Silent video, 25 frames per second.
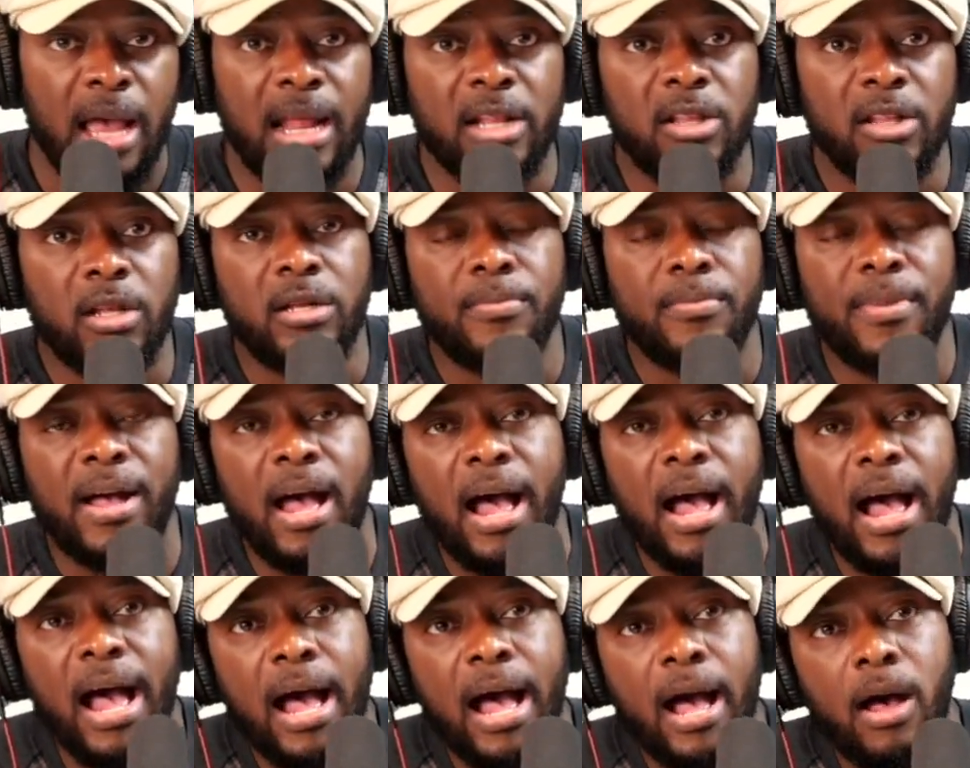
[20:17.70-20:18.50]
And I talked
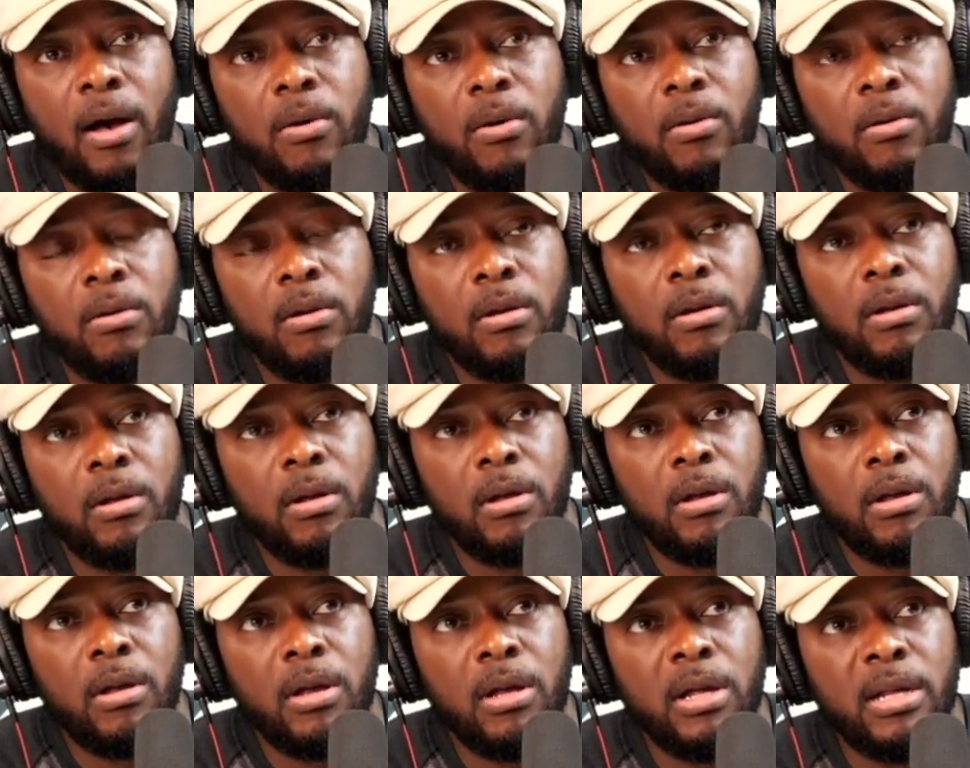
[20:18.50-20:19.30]
about how
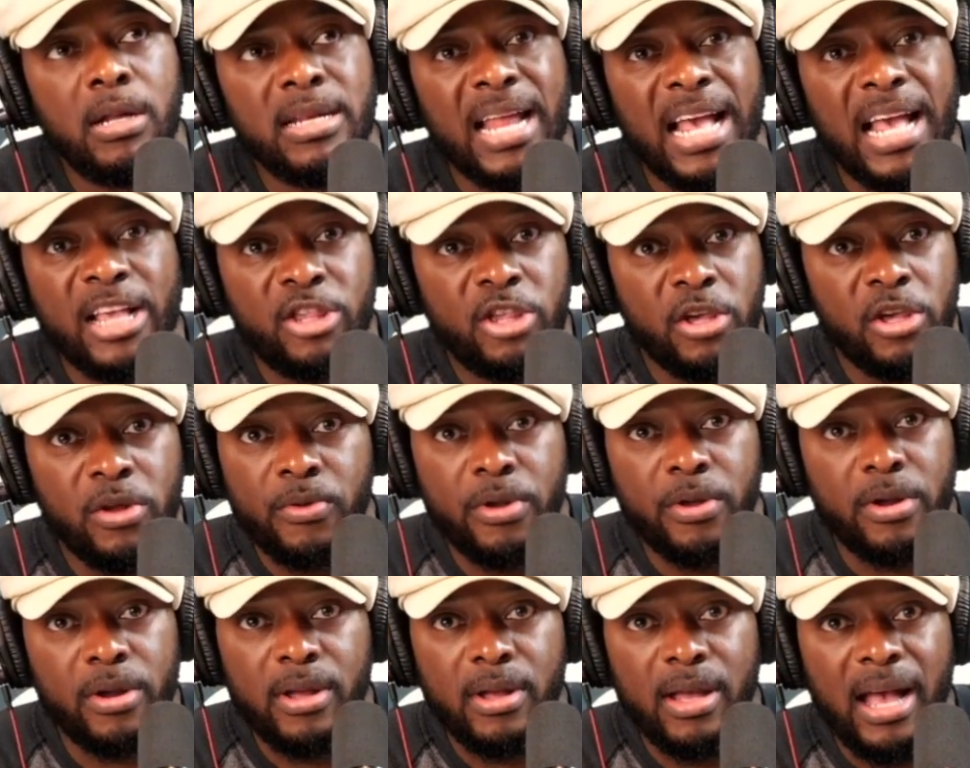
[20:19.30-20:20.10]

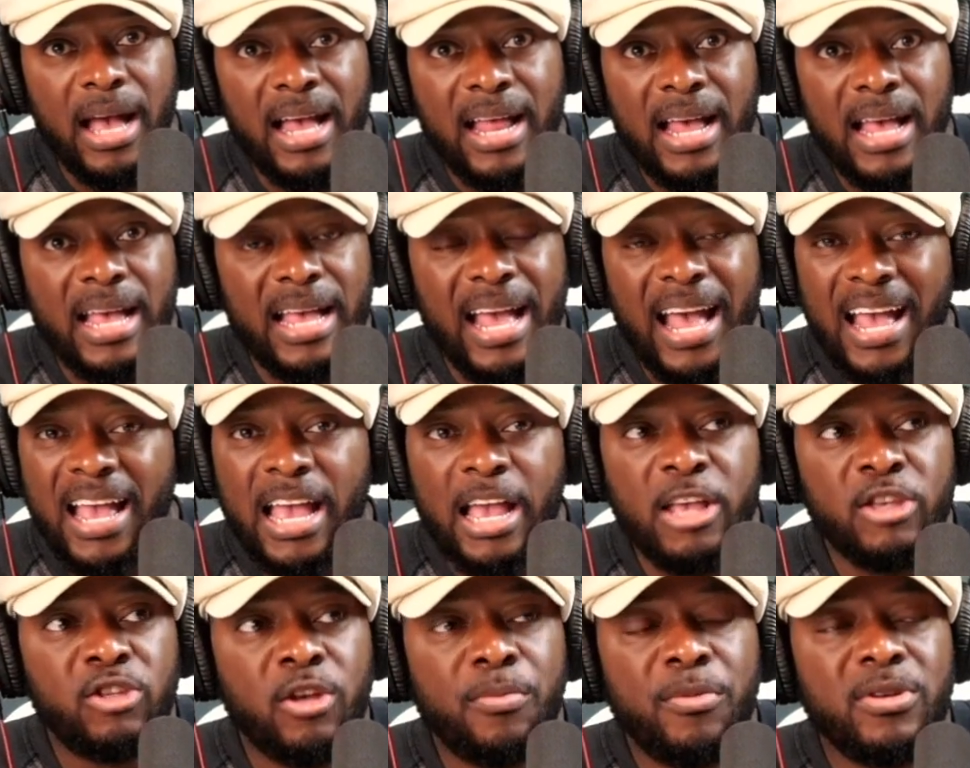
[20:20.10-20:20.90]
Nigeria,
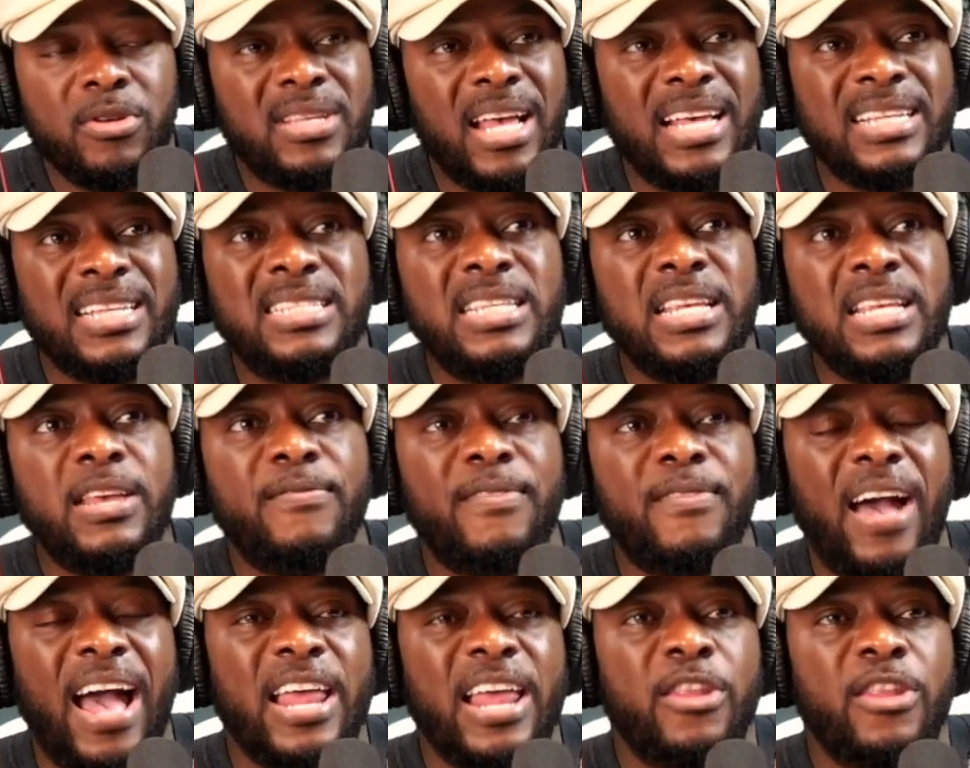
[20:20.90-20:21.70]
it's almost as
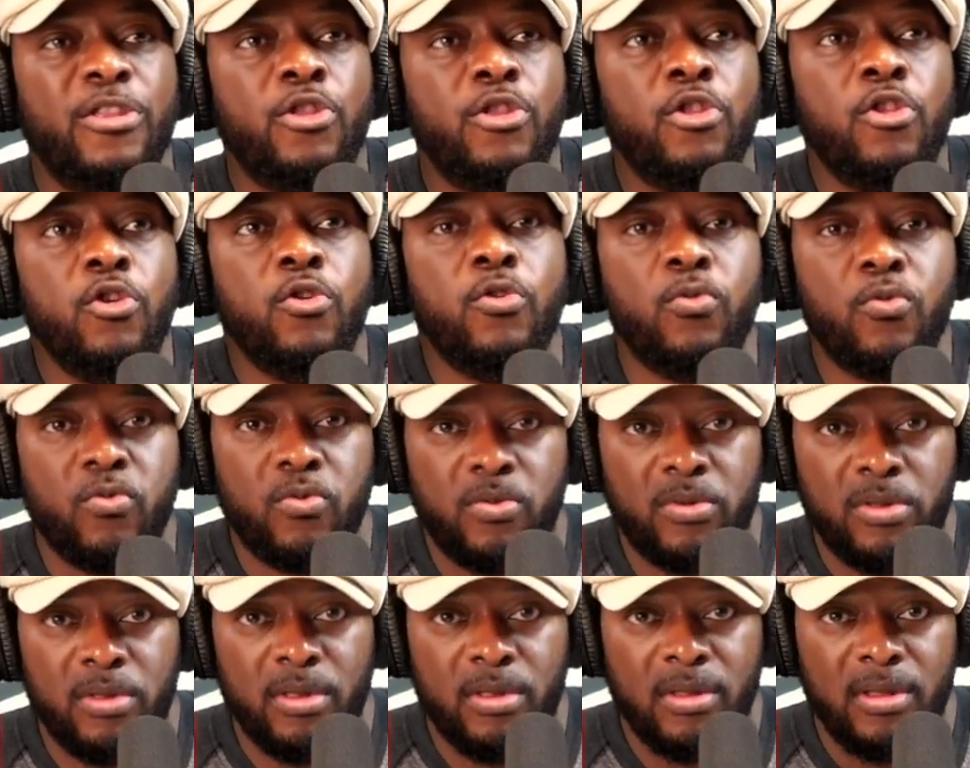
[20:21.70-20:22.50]
if I
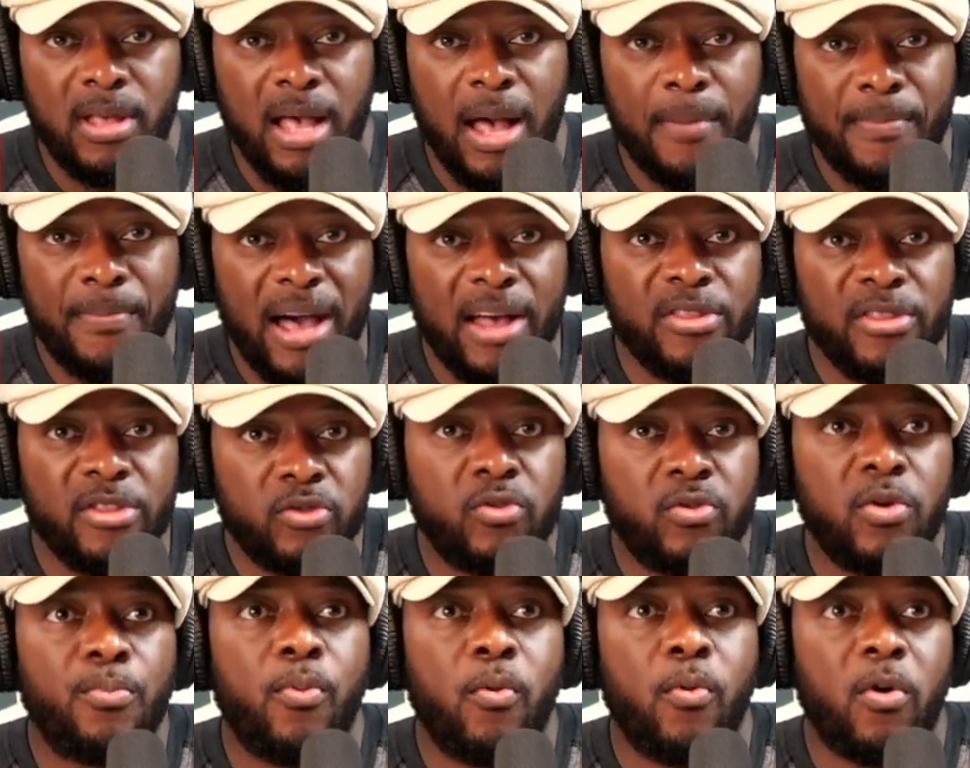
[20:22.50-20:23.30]
knew about
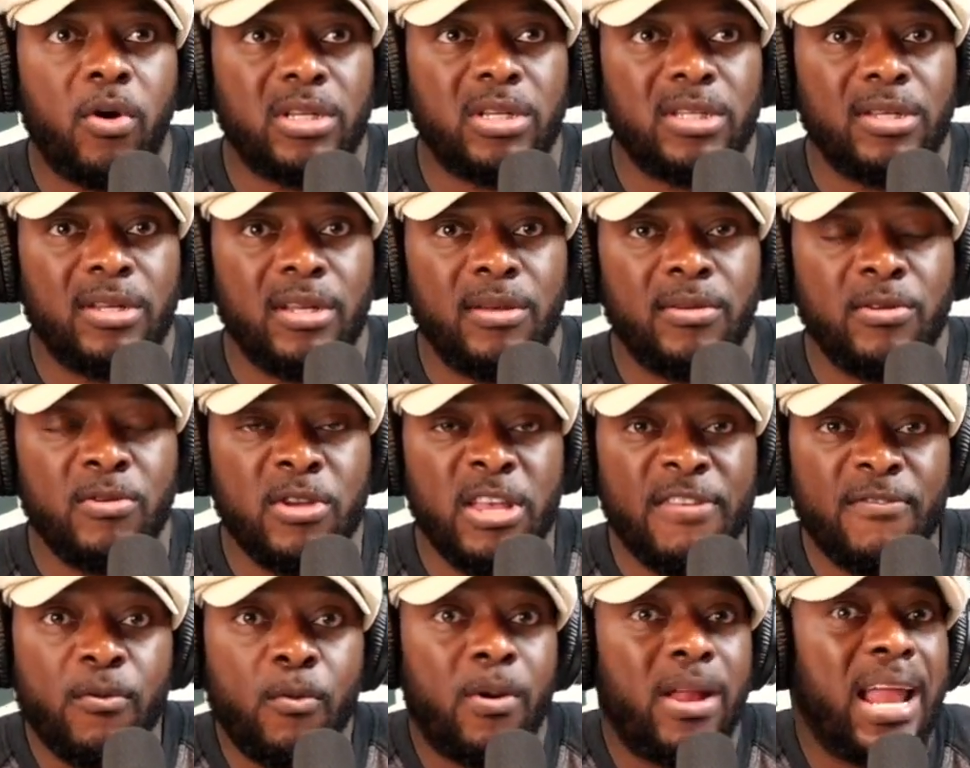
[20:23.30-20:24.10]
this report,
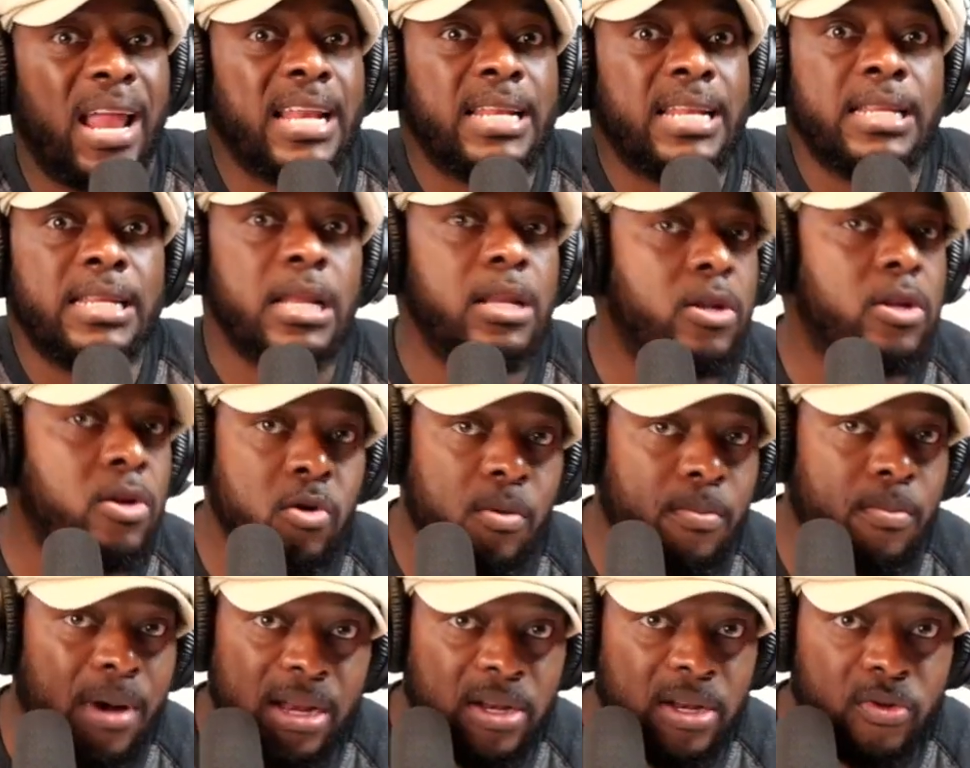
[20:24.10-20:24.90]
even while I
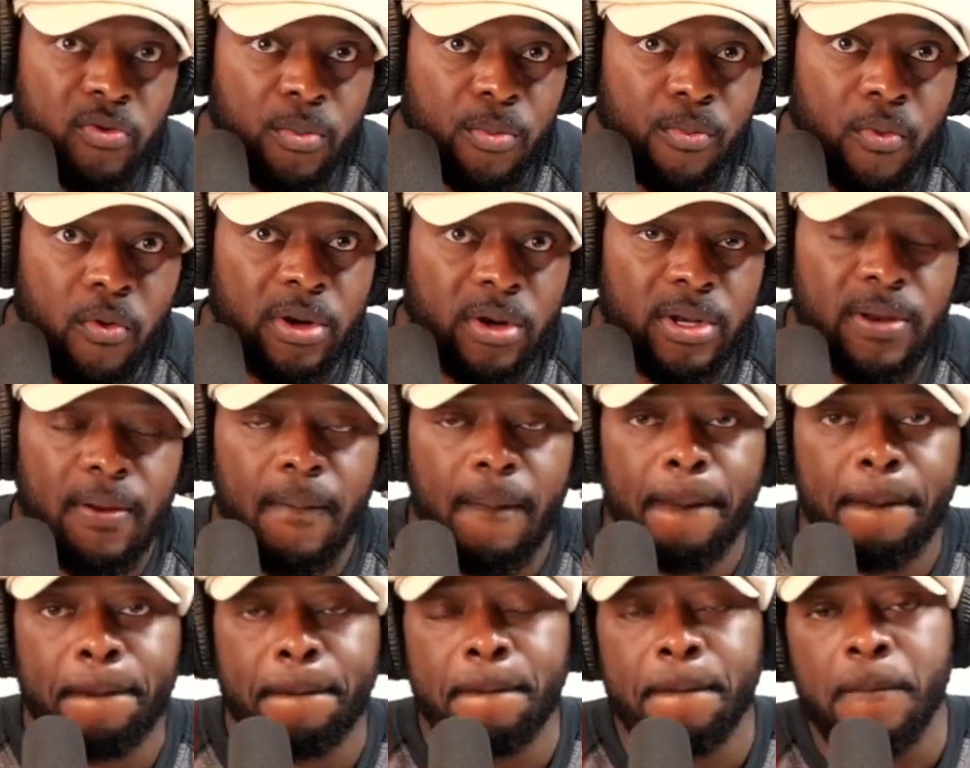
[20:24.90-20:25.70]
didn't know about the report.